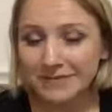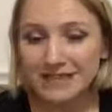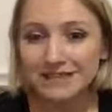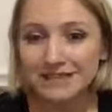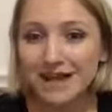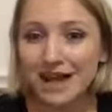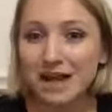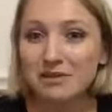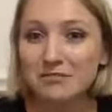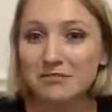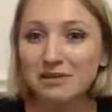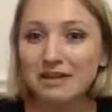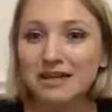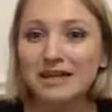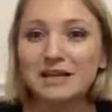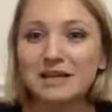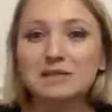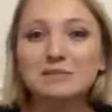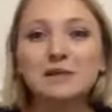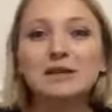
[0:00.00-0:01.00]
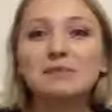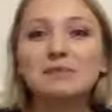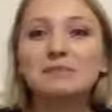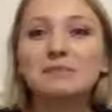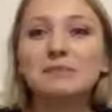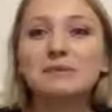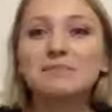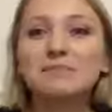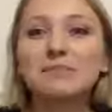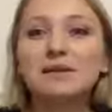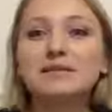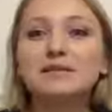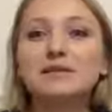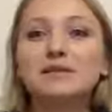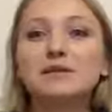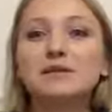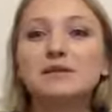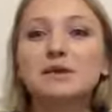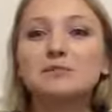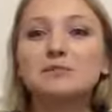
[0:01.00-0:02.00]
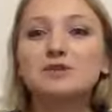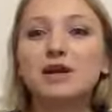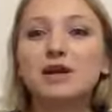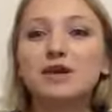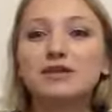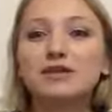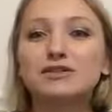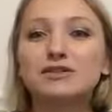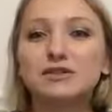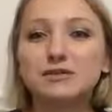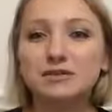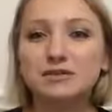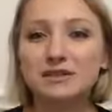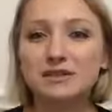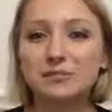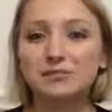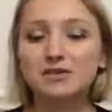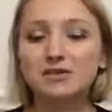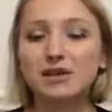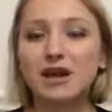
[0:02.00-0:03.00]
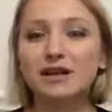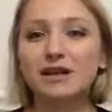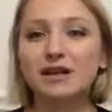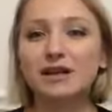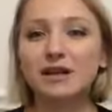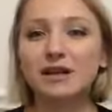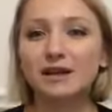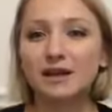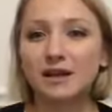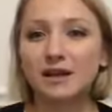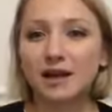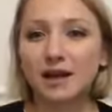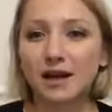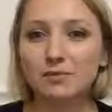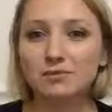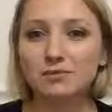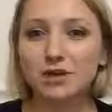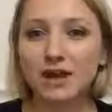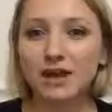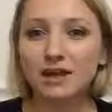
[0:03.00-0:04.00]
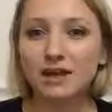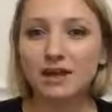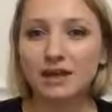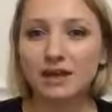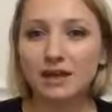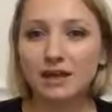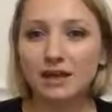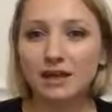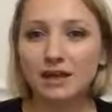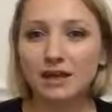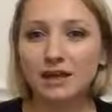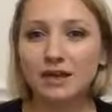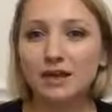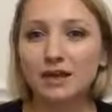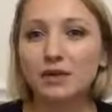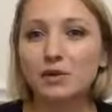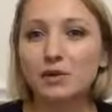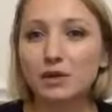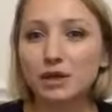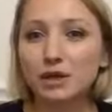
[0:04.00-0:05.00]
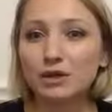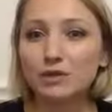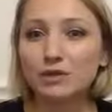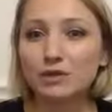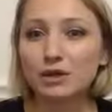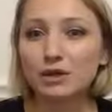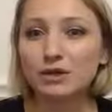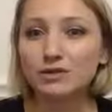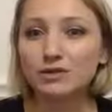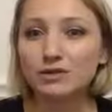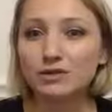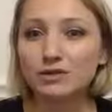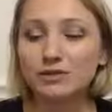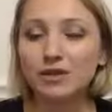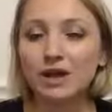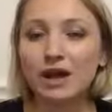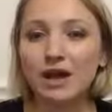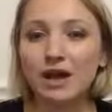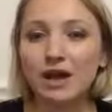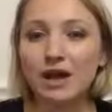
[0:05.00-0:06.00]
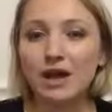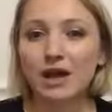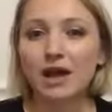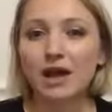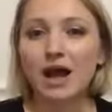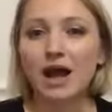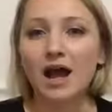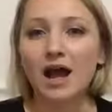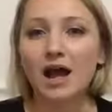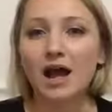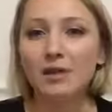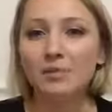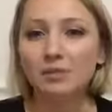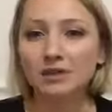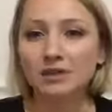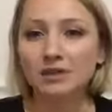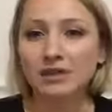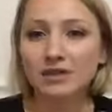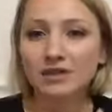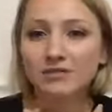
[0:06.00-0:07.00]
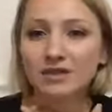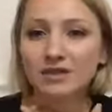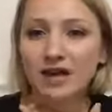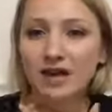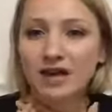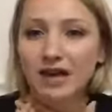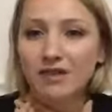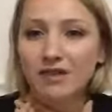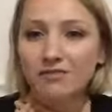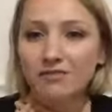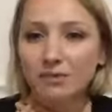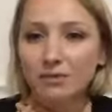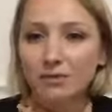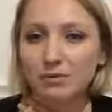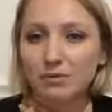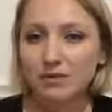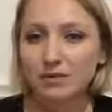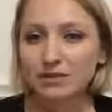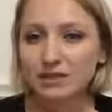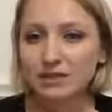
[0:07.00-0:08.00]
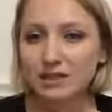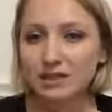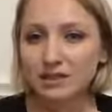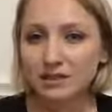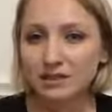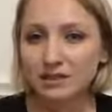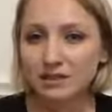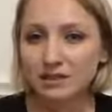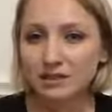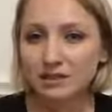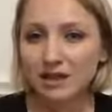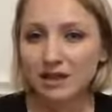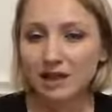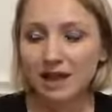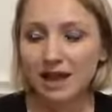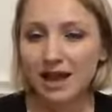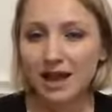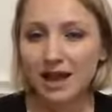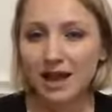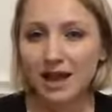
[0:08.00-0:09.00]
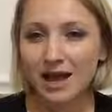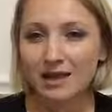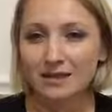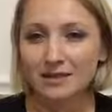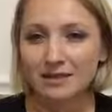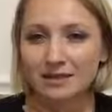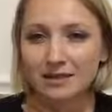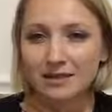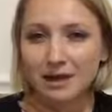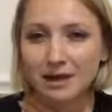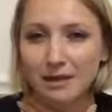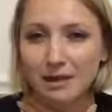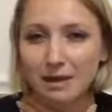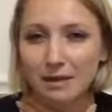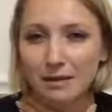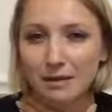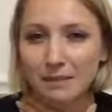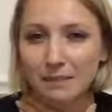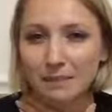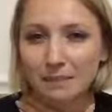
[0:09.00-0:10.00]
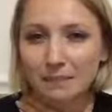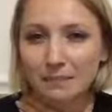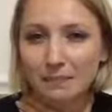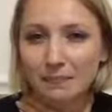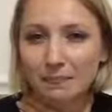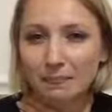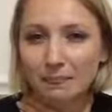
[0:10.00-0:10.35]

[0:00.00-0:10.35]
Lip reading: That's kind of what it is, but basically what I'm trying to do is I'm trying to hear what you want to do. I believe that every person has a